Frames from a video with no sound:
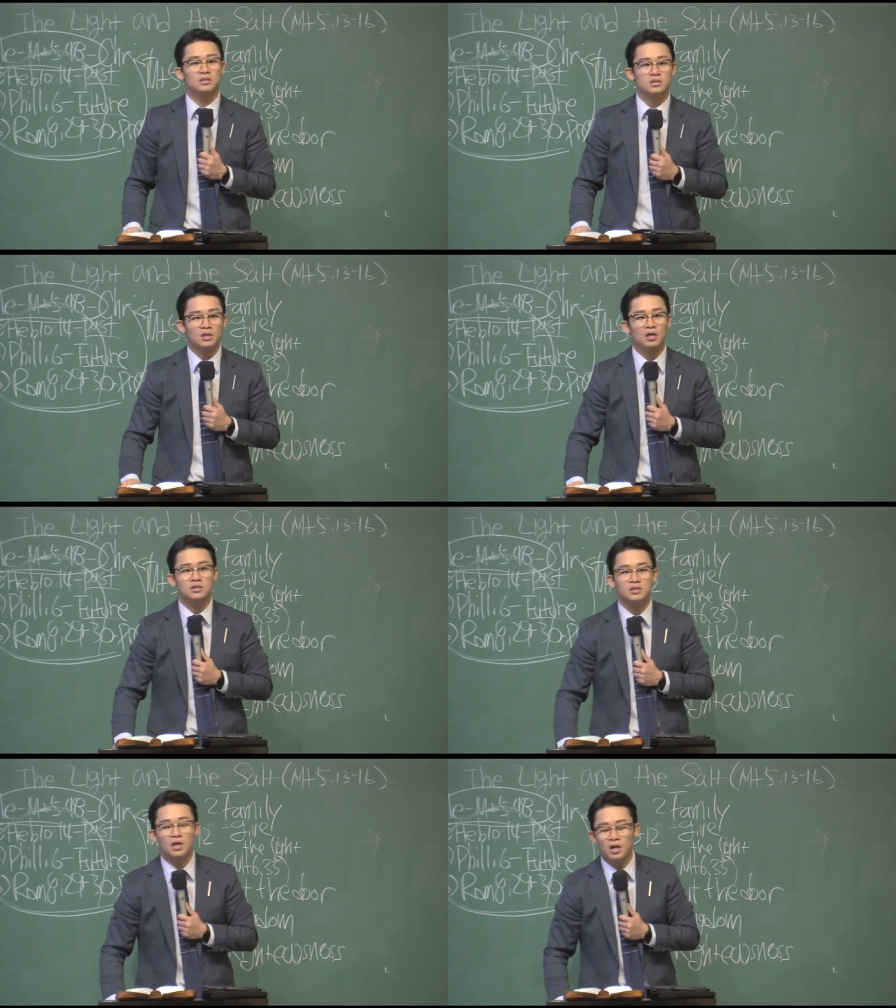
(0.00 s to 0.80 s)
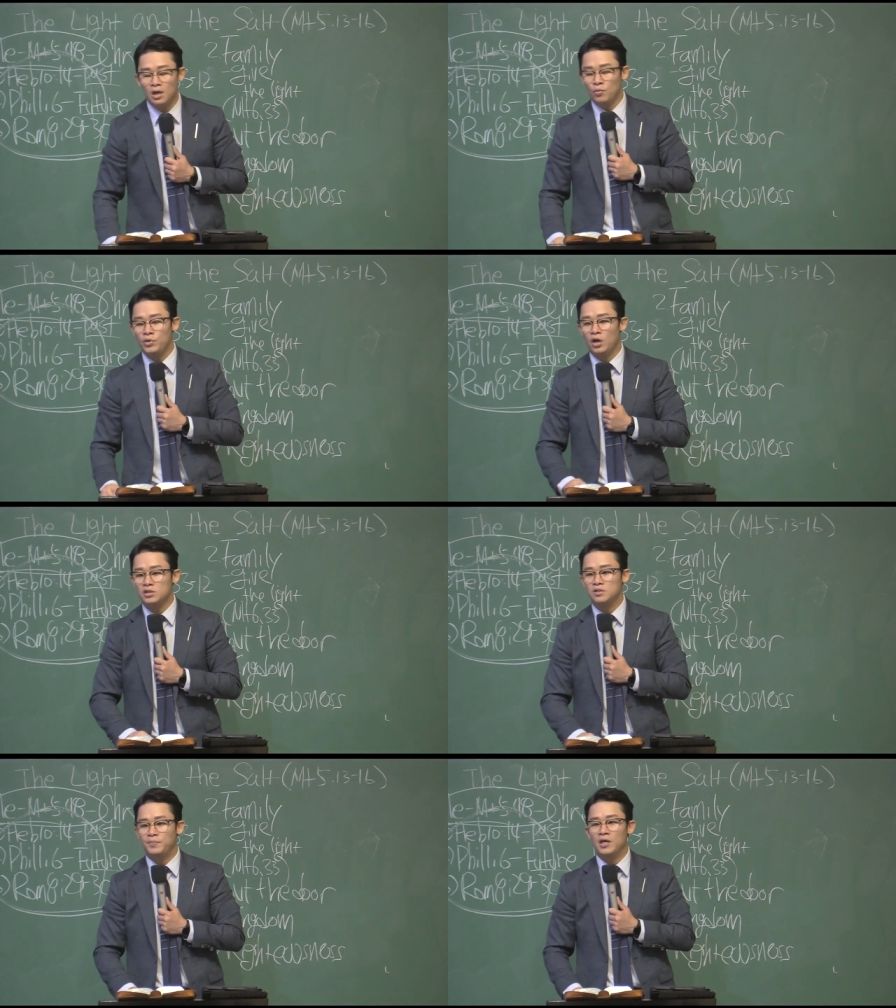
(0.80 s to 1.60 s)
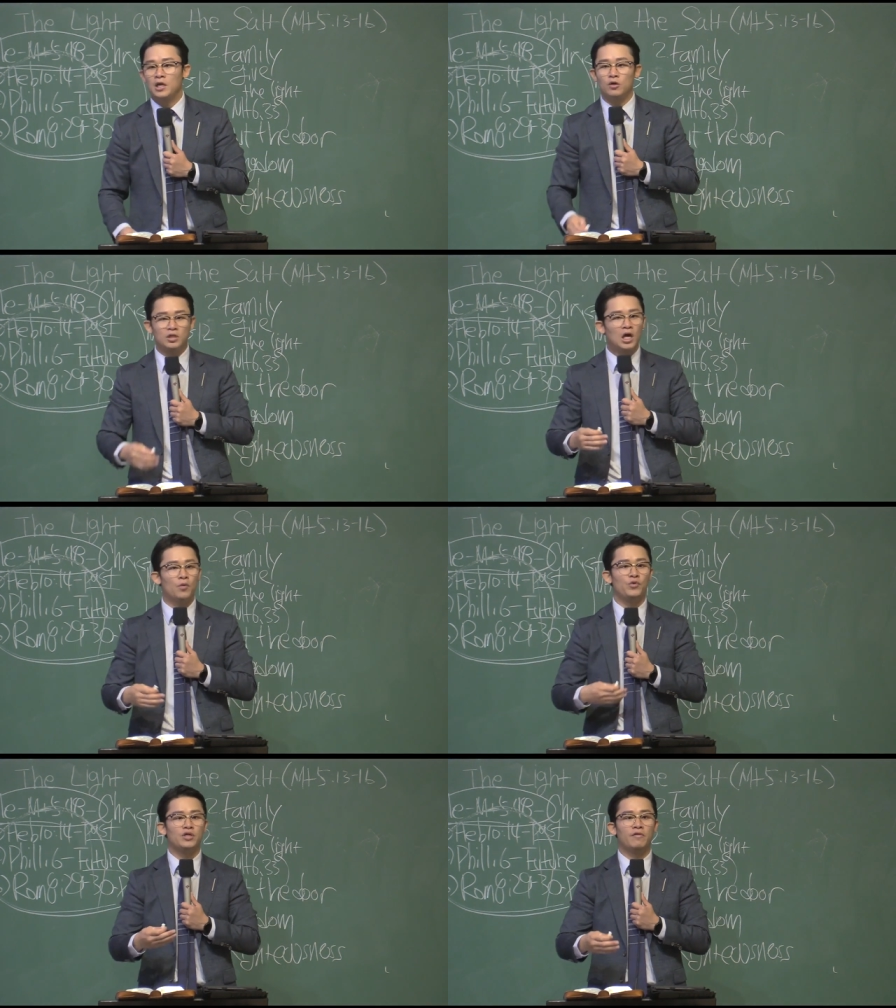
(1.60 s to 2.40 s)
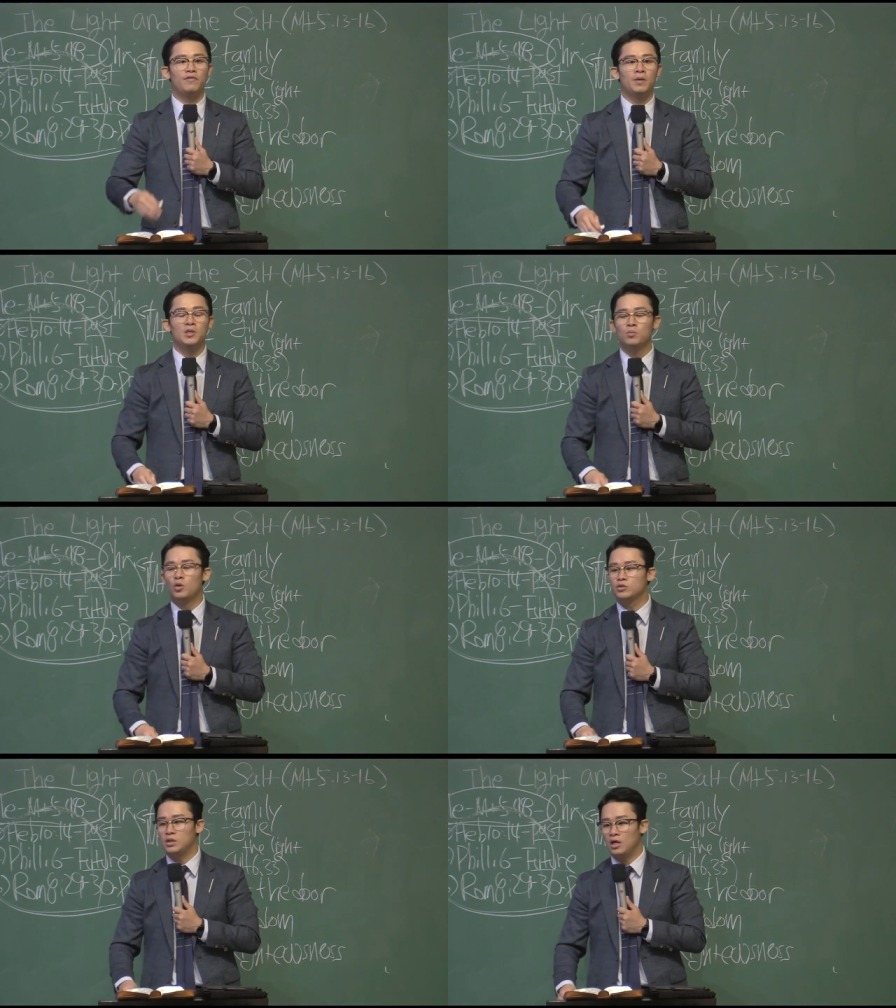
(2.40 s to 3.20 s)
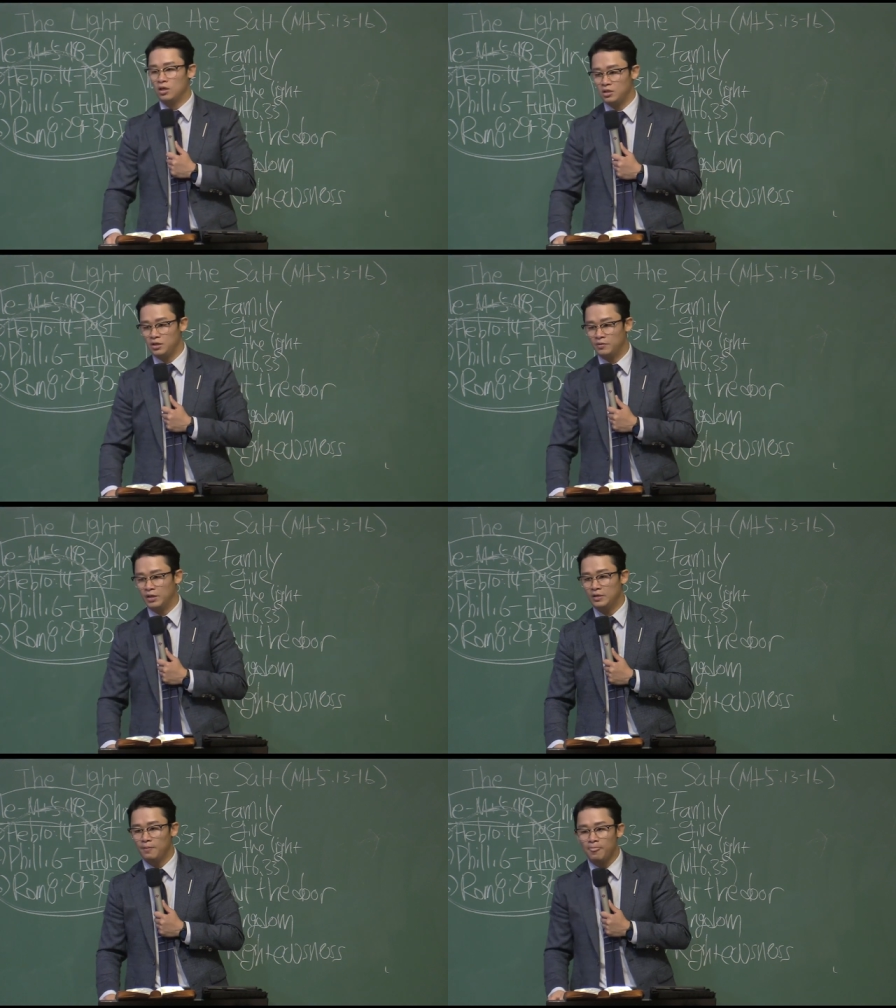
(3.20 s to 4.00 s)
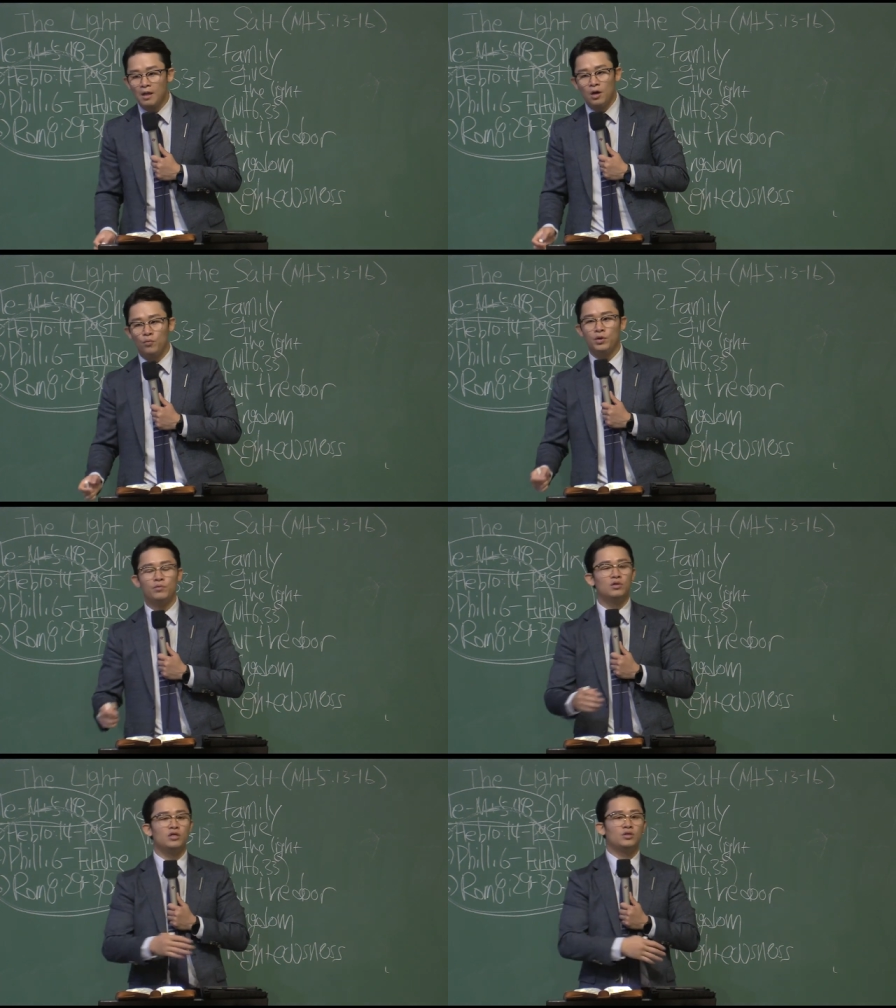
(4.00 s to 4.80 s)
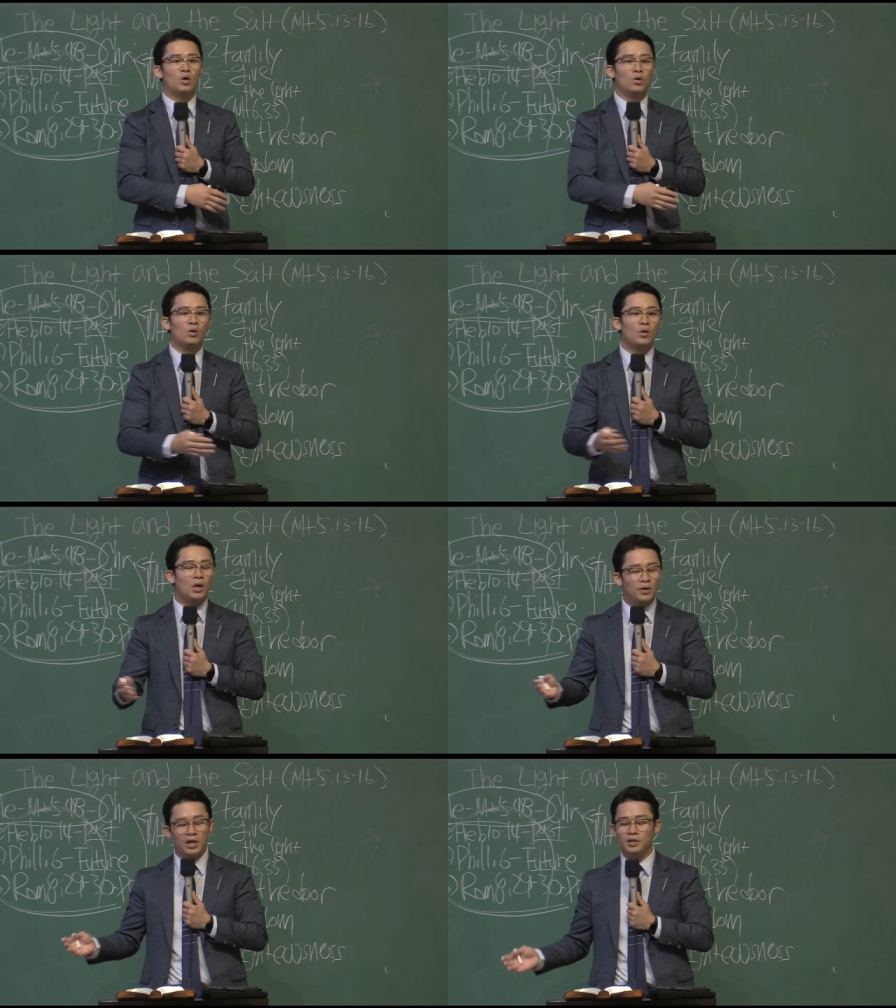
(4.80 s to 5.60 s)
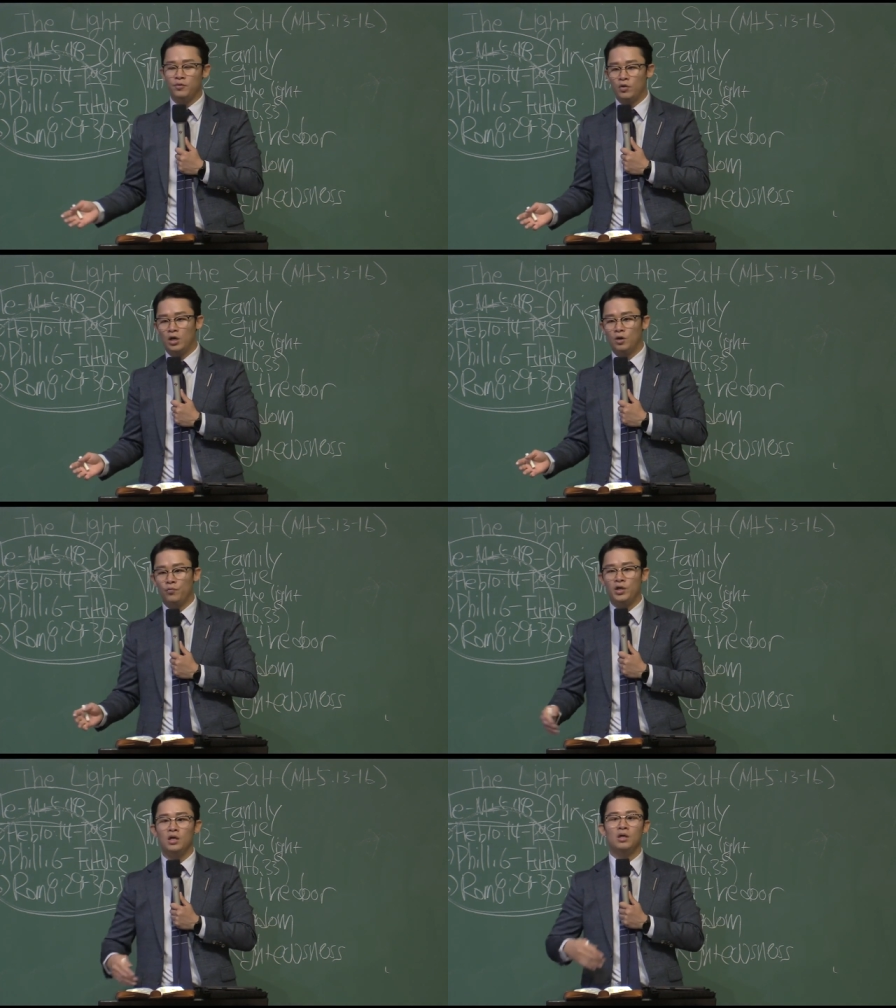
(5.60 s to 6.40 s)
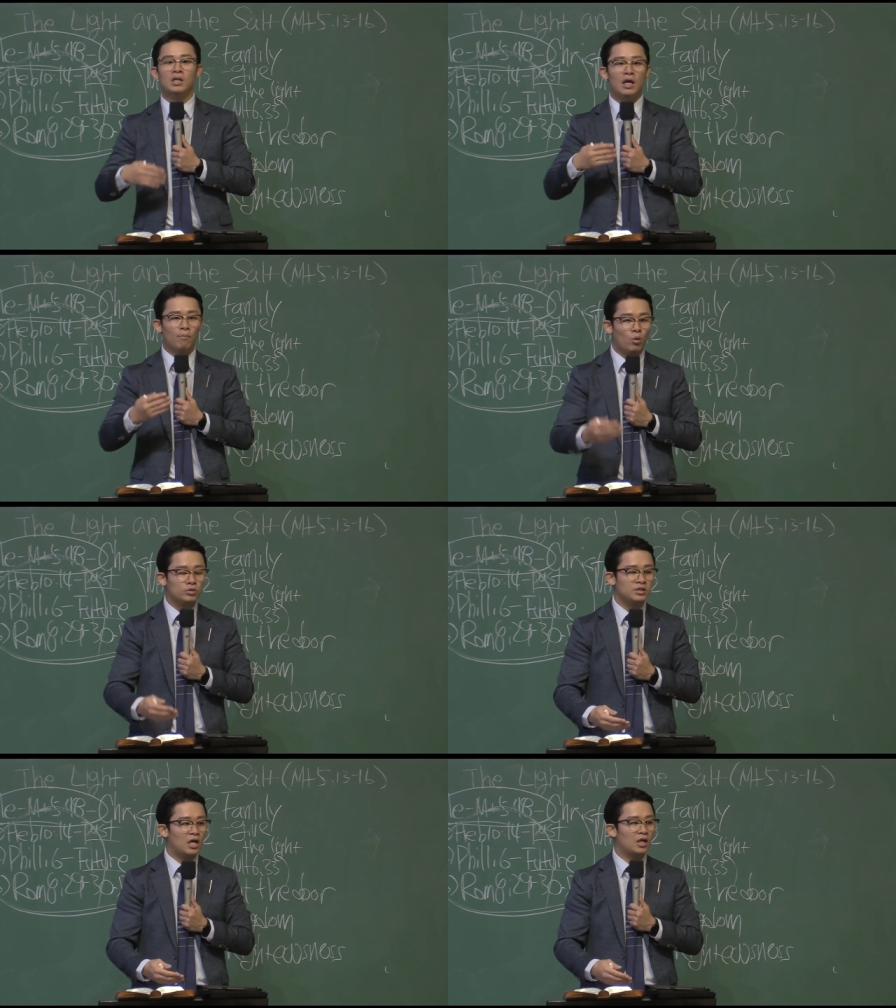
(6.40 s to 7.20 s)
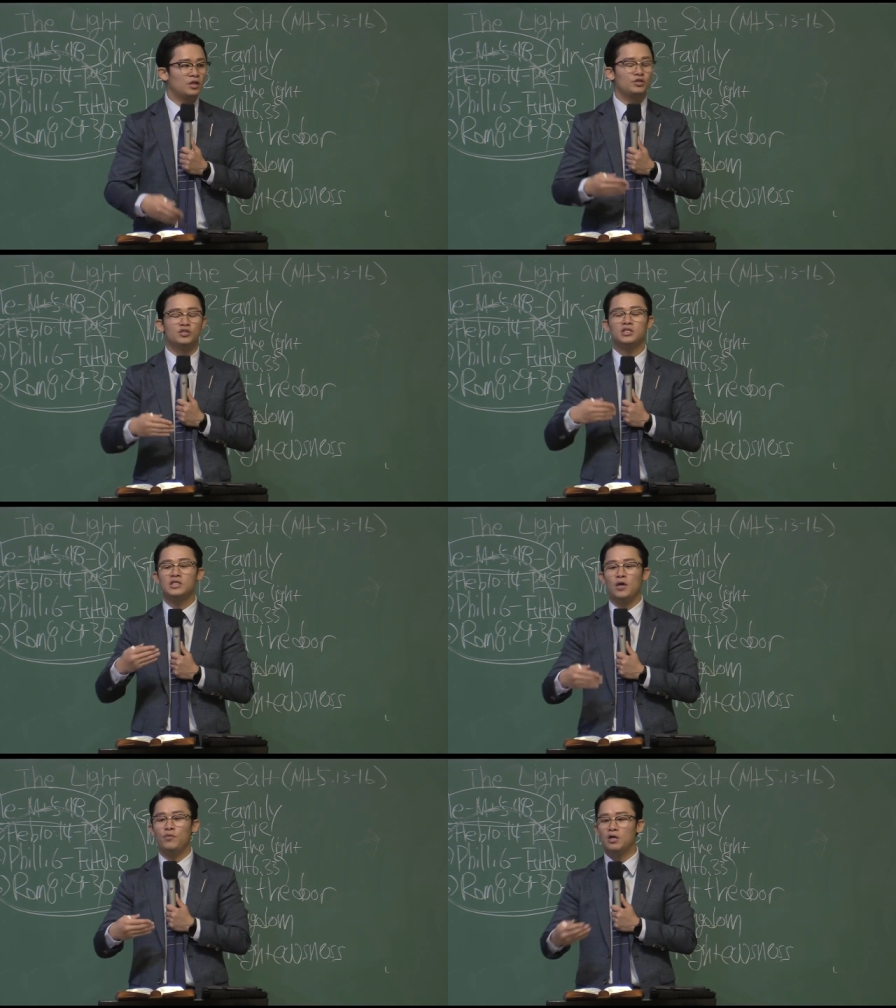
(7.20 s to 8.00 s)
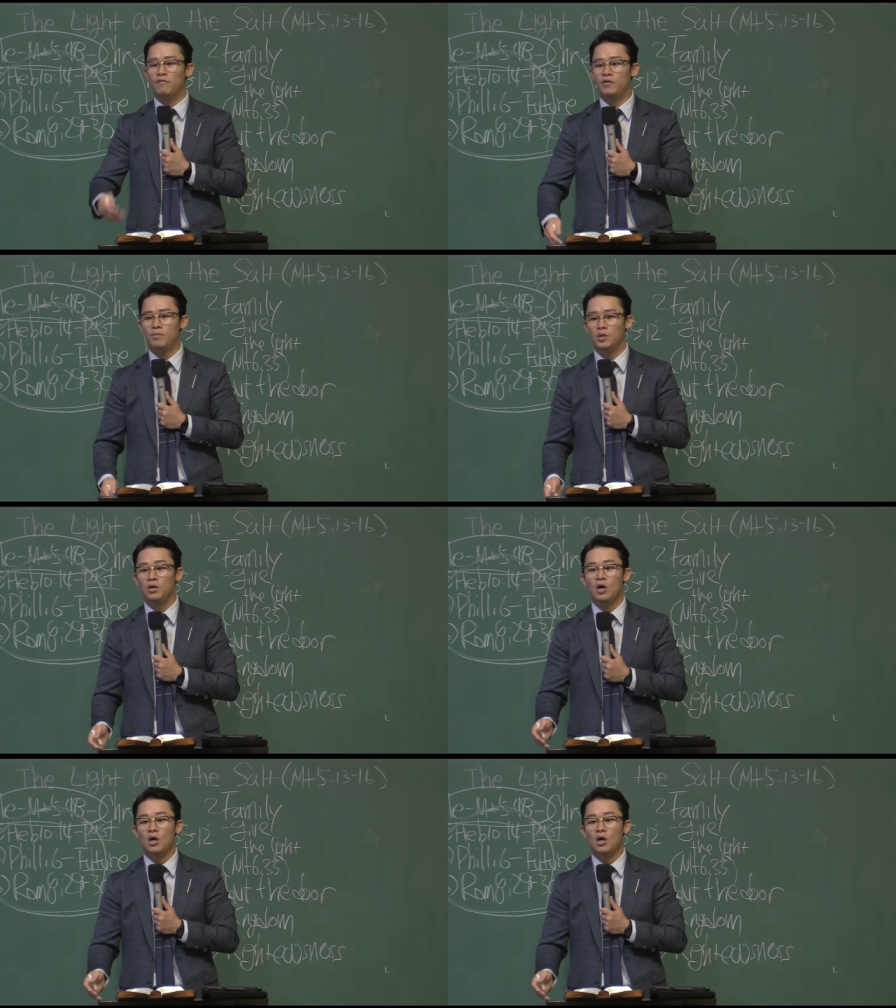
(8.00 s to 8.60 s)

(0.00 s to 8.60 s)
uh, uh, we all spend our time with our family, most likely, right? We really don't go out anywhere. We most likely to stay with our family.